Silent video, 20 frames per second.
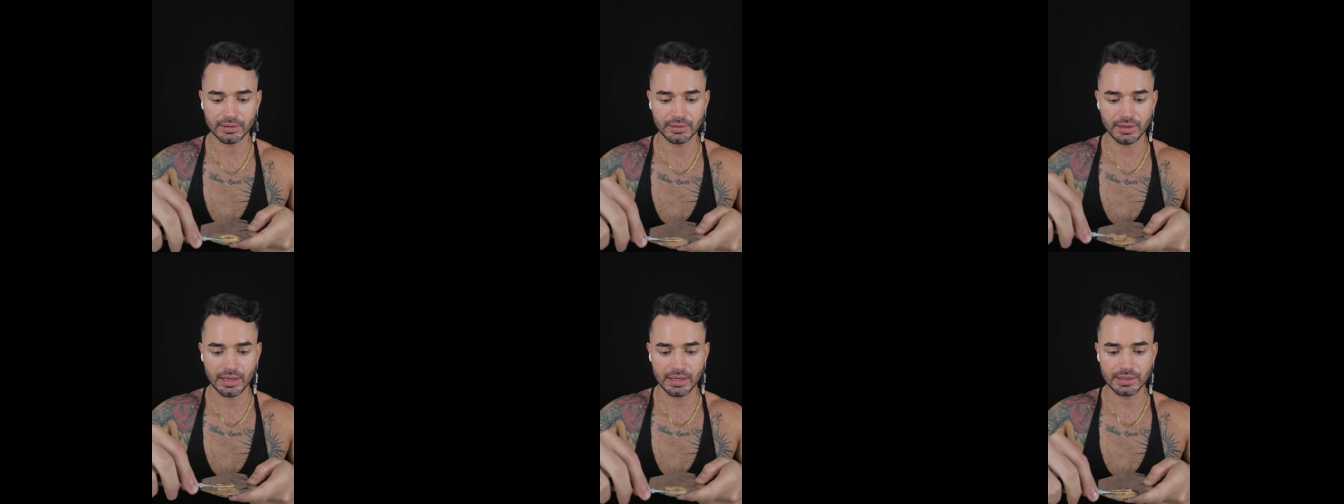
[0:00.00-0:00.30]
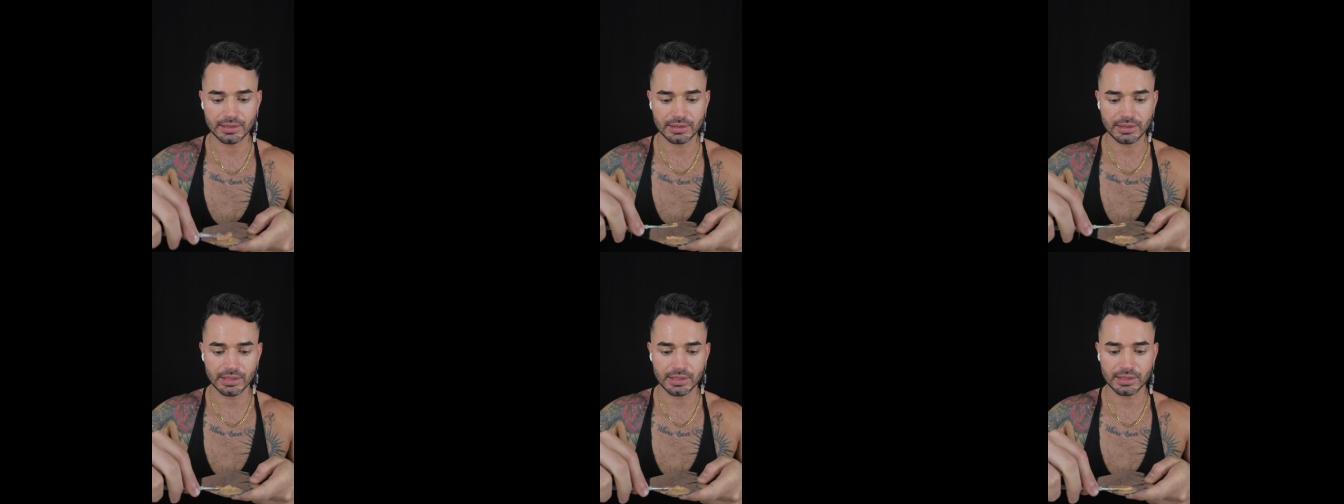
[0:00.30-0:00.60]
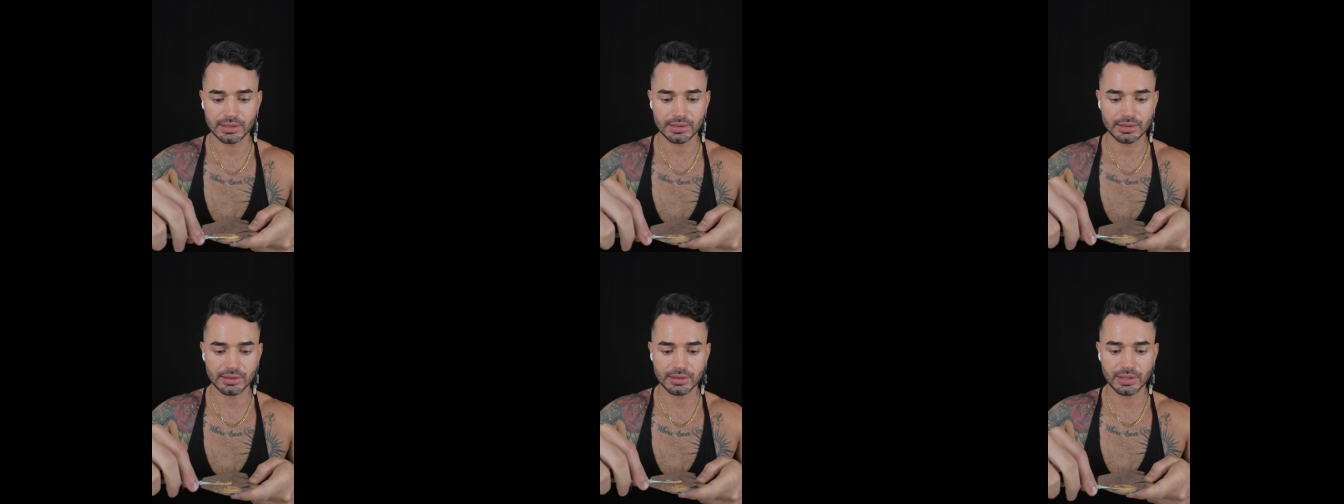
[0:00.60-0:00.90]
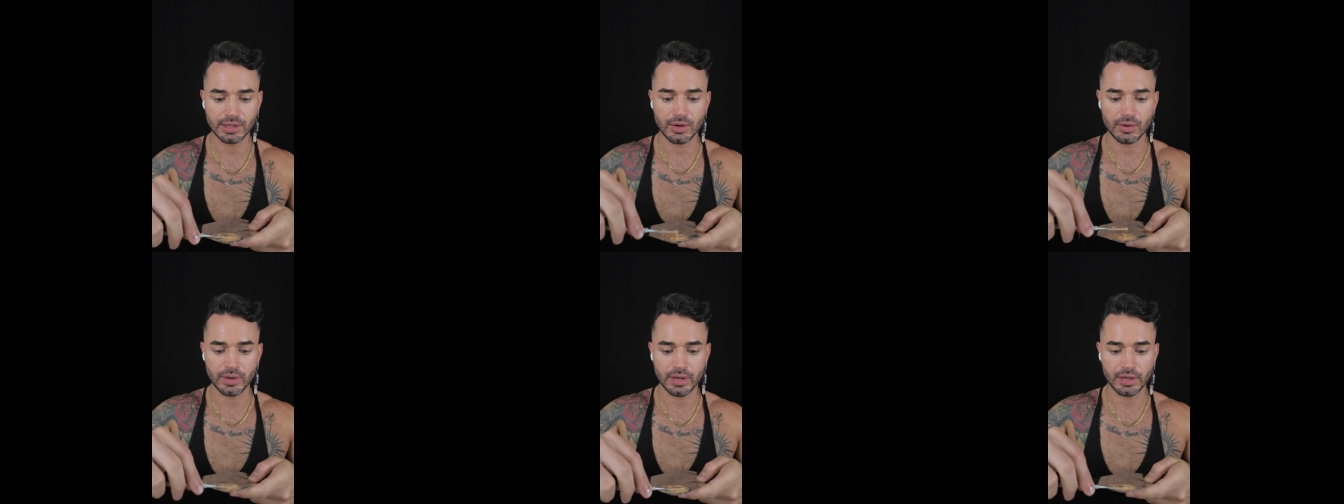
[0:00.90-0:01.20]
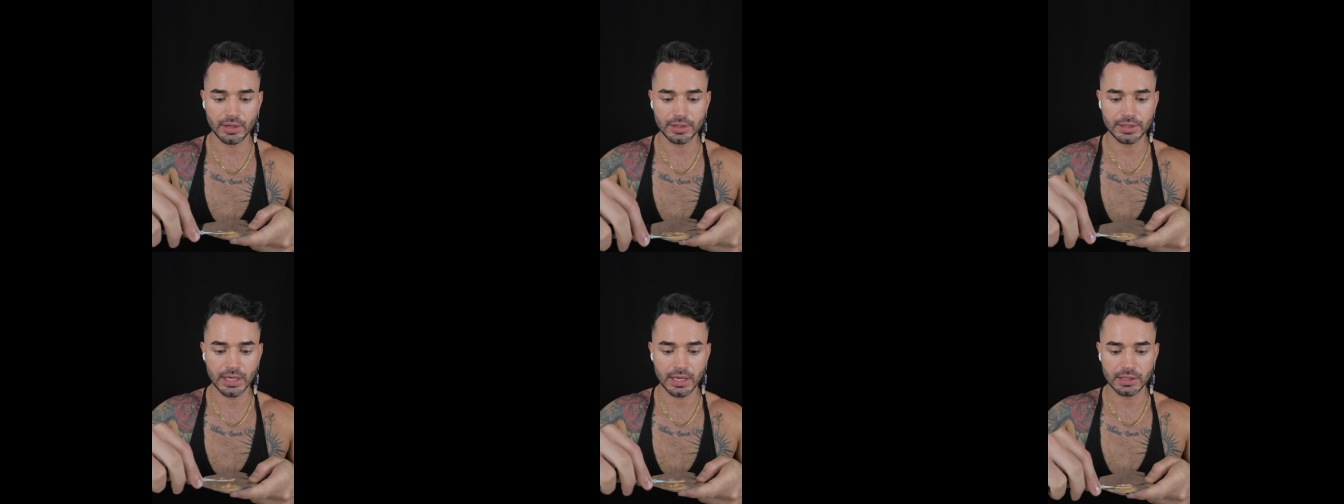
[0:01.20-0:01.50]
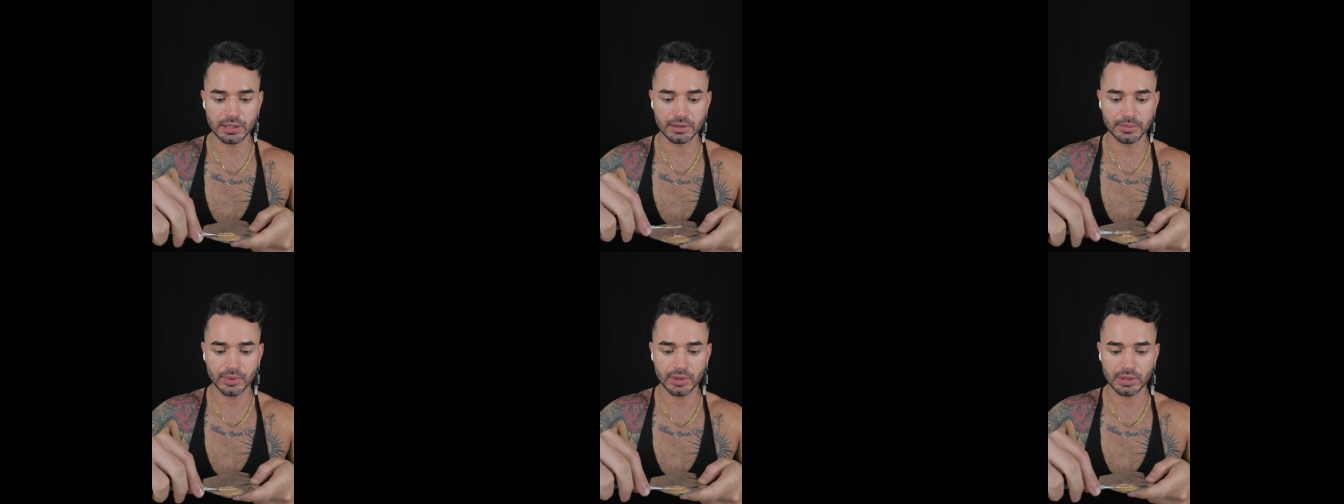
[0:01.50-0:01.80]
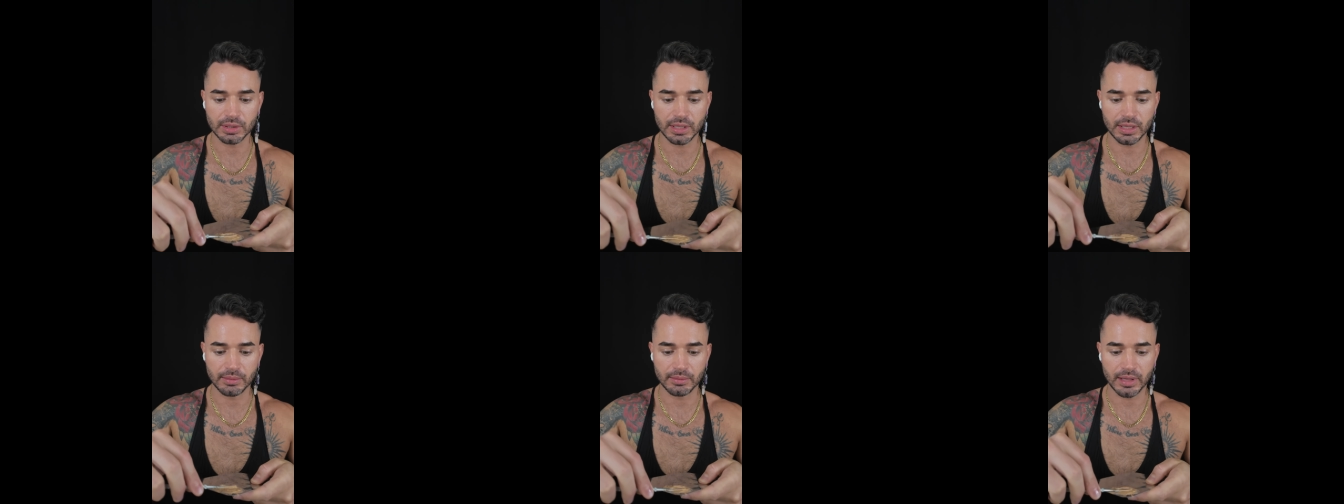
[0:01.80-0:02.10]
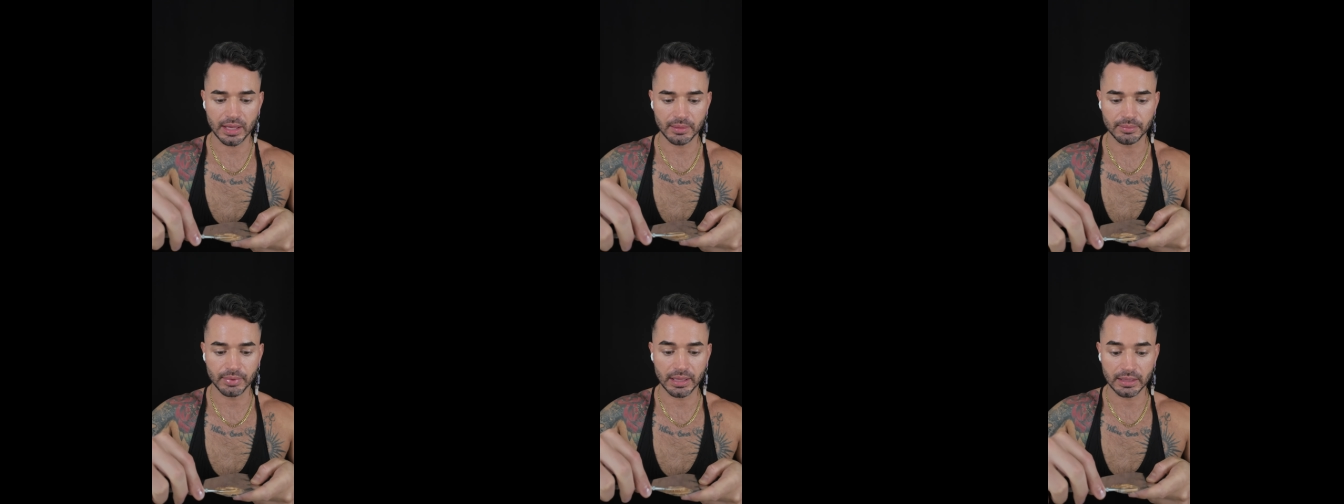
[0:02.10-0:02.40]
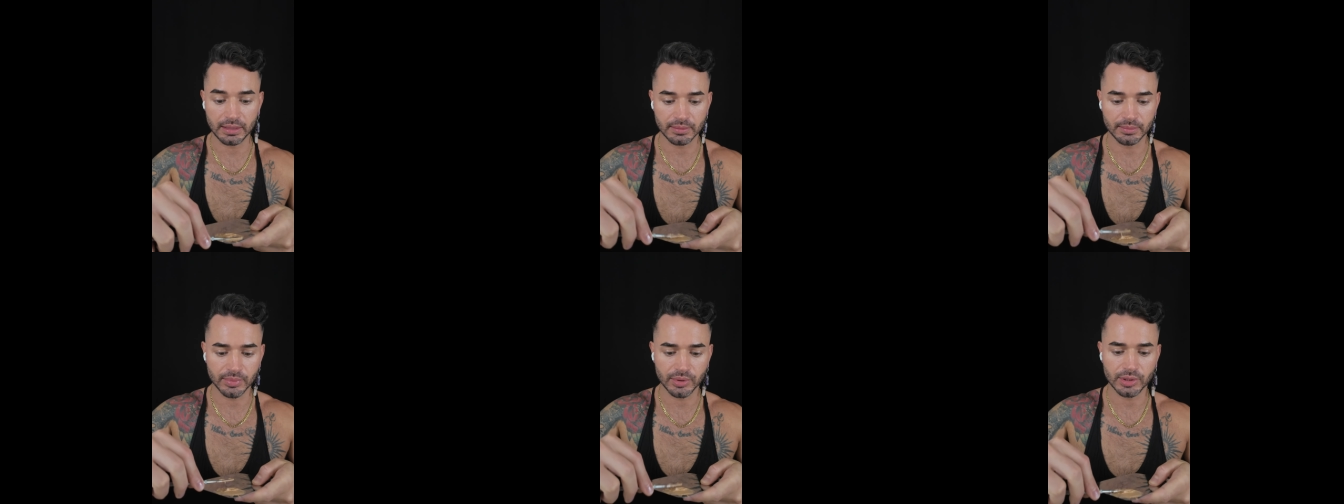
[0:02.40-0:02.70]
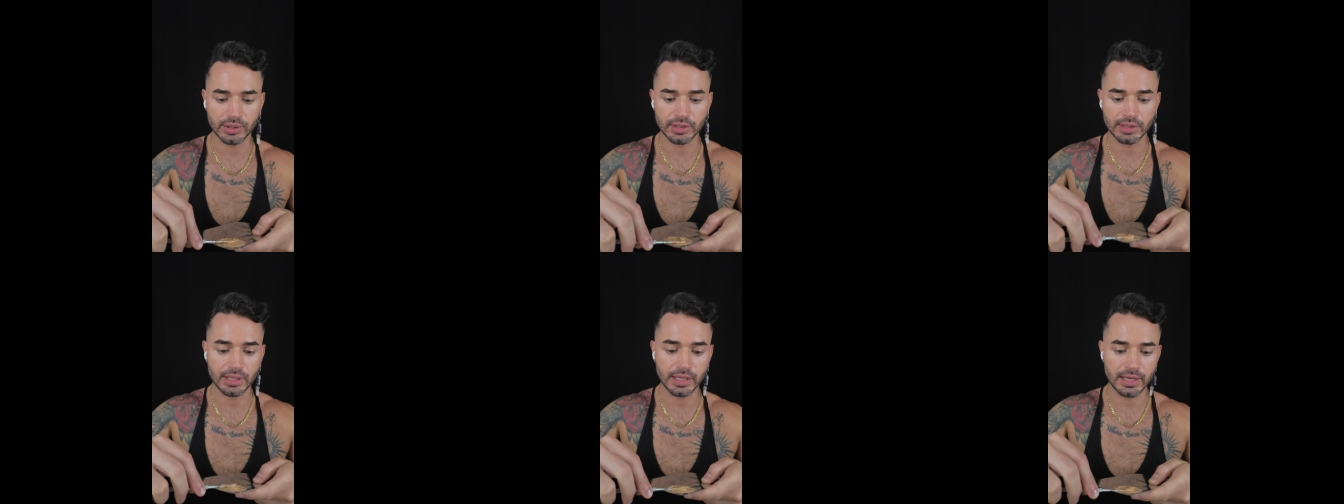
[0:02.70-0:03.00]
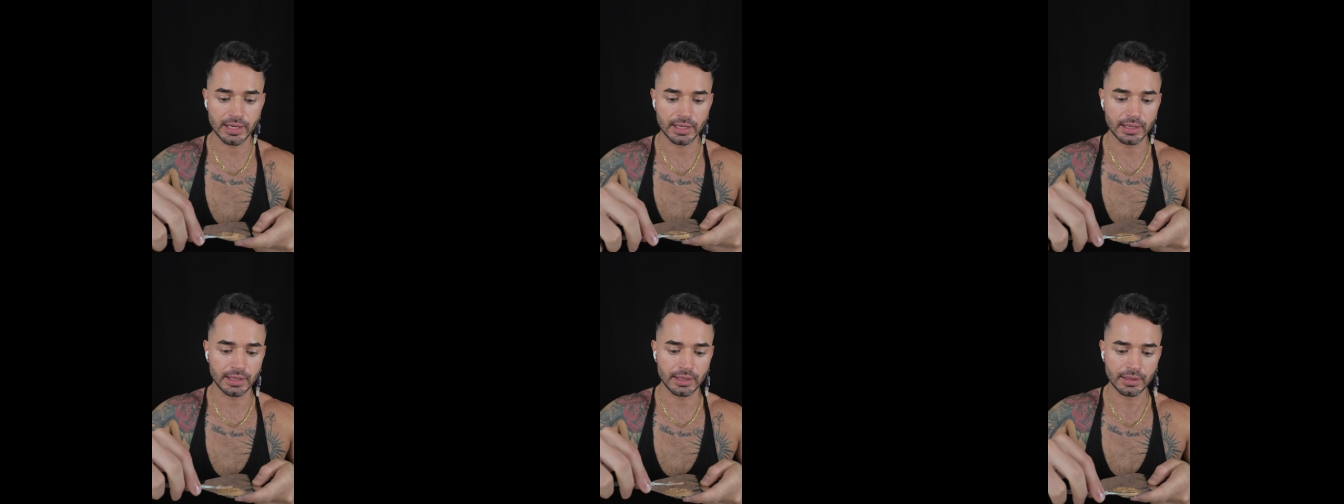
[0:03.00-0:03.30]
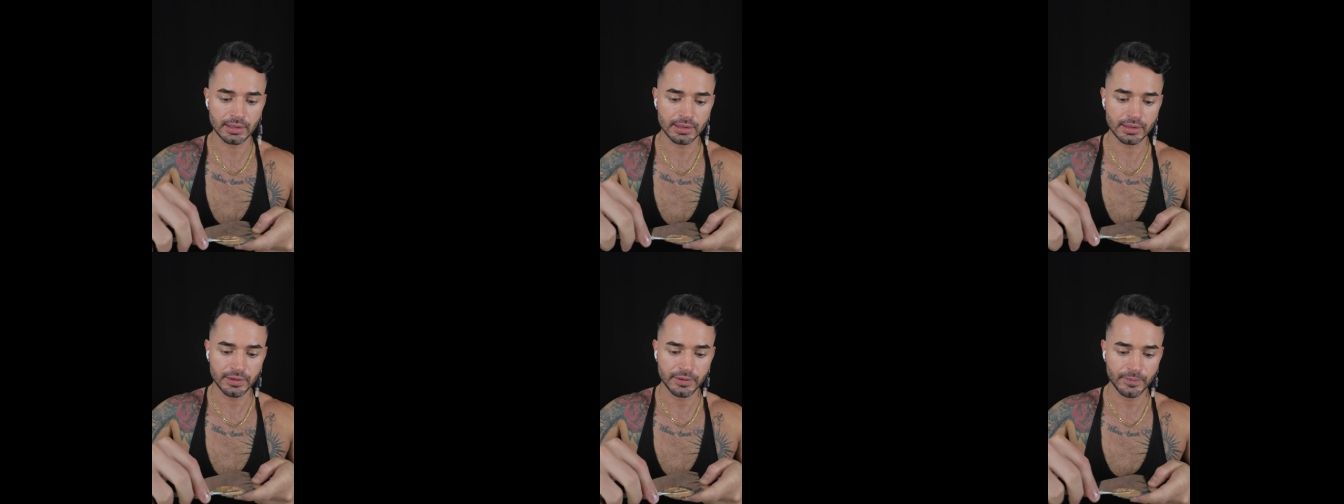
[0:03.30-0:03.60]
it's just so interchangeable and like blendable, and